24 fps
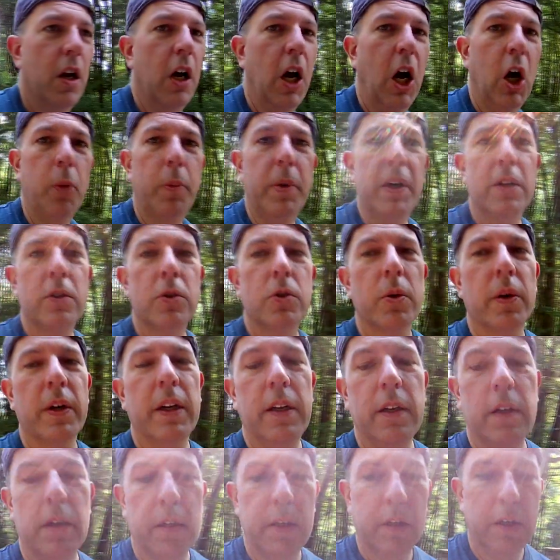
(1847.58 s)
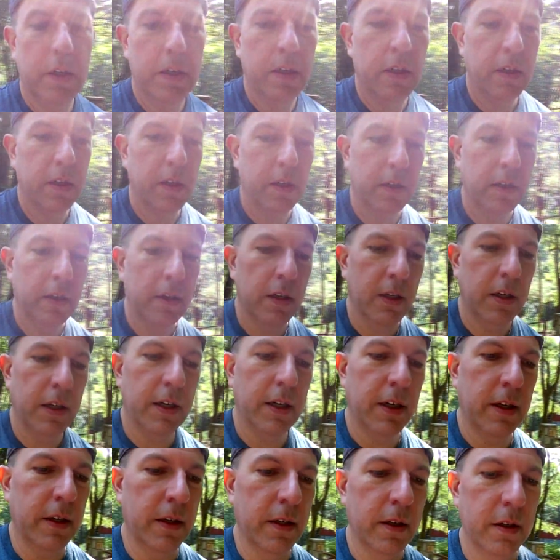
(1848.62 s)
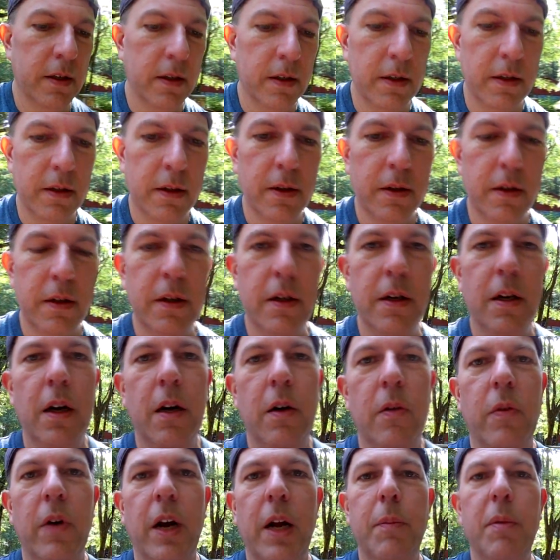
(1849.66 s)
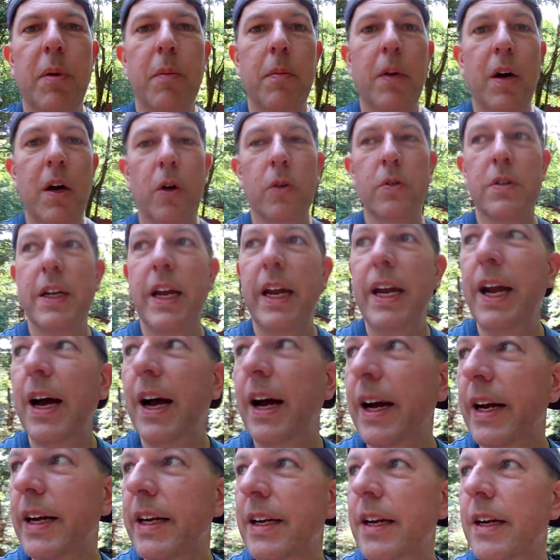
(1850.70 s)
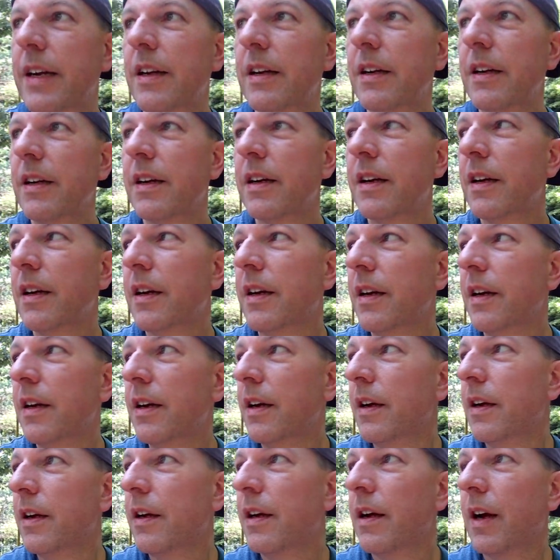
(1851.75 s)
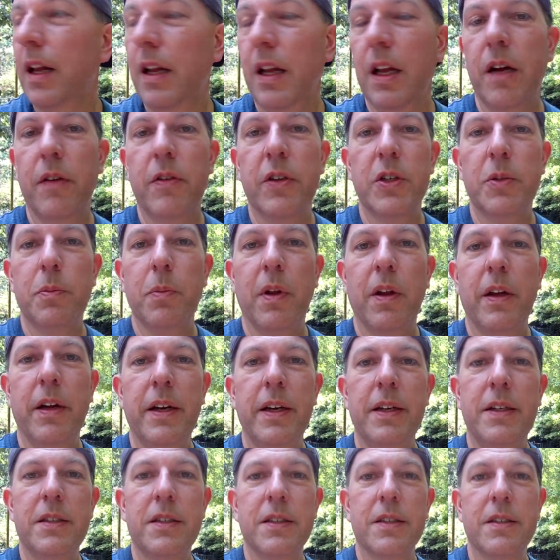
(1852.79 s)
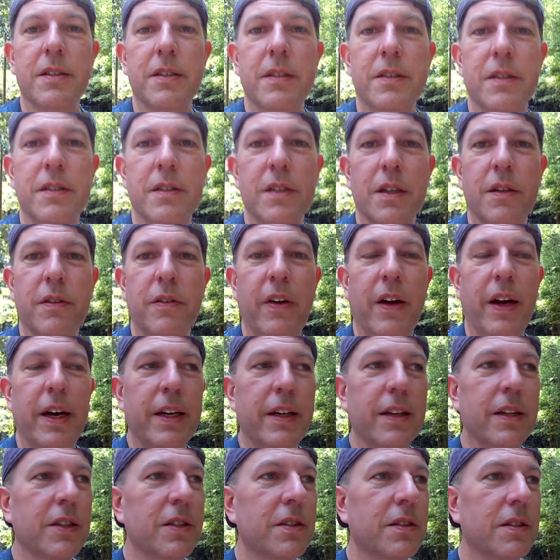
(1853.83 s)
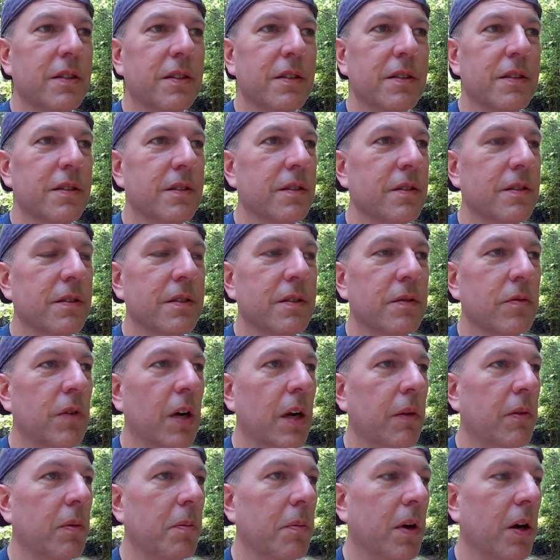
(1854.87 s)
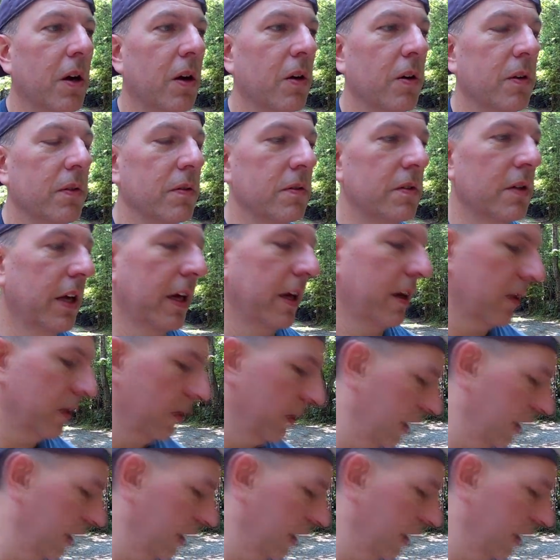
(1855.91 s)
Hope you enjoyed it. Rabun Bald day hike. I love this place. I've hiked this Rabun Bald I don't